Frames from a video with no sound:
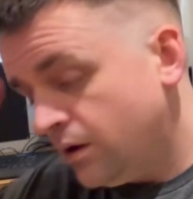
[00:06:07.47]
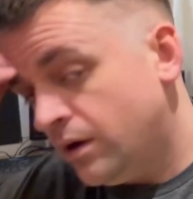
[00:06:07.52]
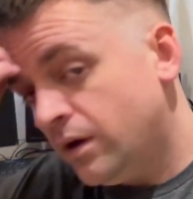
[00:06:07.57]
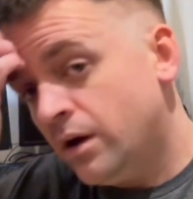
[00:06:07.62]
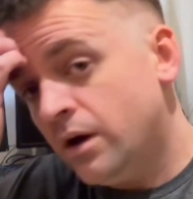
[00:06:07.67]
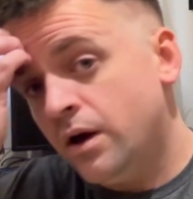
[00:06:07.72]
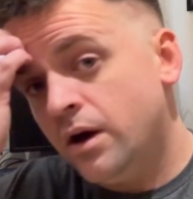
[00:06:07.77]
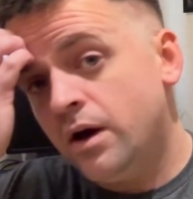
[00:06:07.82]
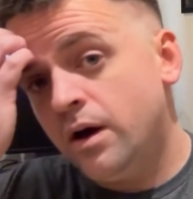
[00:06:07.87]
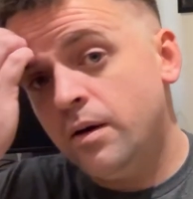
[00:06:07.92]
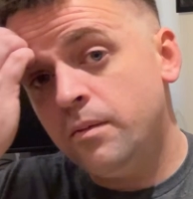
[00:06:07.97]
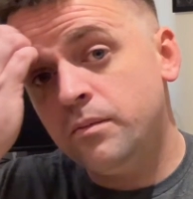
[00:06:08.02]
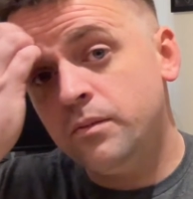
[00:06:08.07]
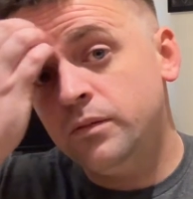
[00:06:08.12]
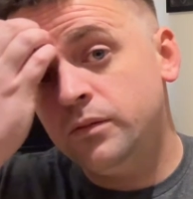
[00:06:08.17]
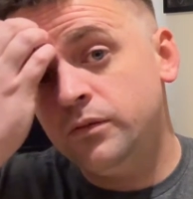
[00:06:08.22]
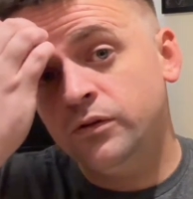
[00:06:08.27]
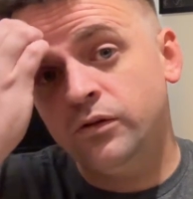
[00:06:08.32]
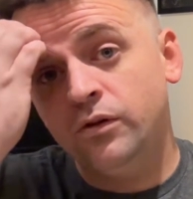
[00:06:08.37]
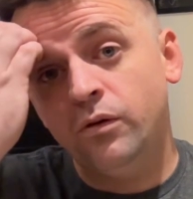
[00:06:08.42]
Um,
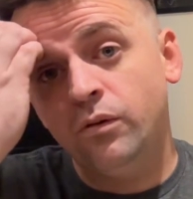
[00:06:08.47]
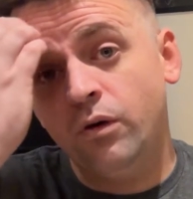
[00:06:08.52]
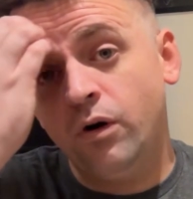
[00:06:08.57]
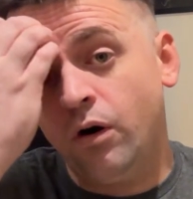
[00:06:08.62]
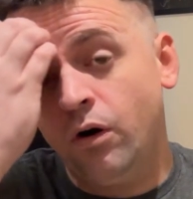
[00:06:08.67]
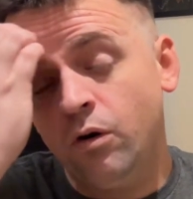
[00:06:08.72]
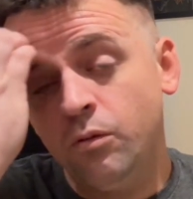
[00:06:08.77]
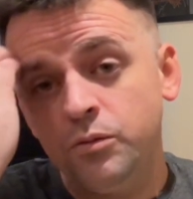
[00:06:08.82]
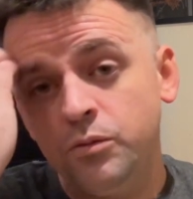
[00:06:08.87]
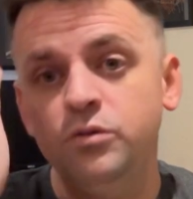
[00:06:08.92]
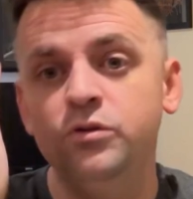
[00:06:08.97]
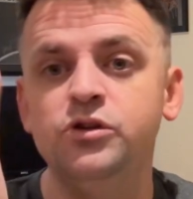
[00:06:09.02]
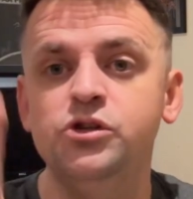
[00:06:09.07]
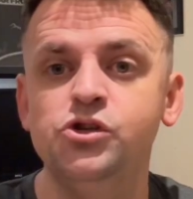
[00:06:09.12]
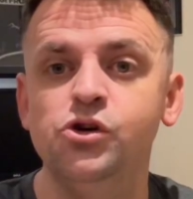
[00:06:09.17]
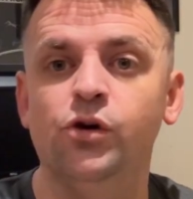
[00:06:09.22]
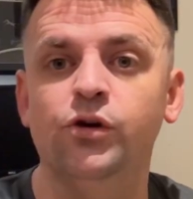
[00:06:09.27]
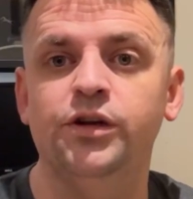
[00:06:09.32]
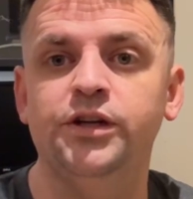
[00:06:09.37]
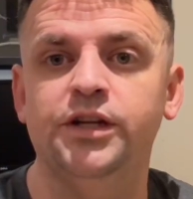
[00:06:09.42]
so hope you
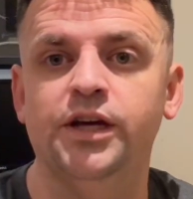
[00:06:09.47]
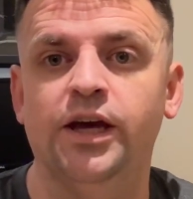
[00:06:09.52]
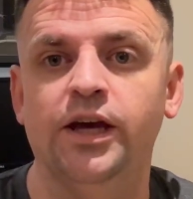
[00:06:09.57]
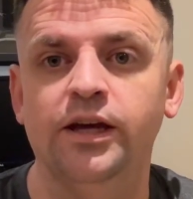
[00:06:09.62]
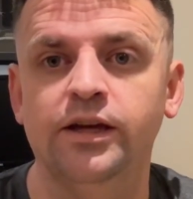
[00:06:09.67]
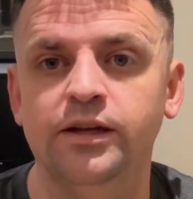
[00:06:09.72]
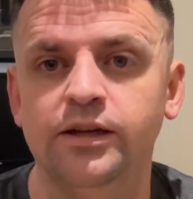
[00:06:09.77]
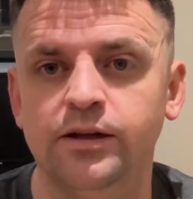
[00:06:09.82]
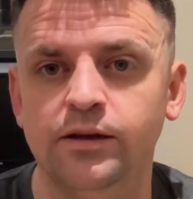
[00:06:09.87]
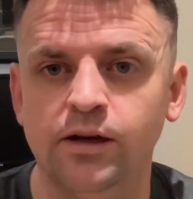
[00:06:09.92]
enjoyed it.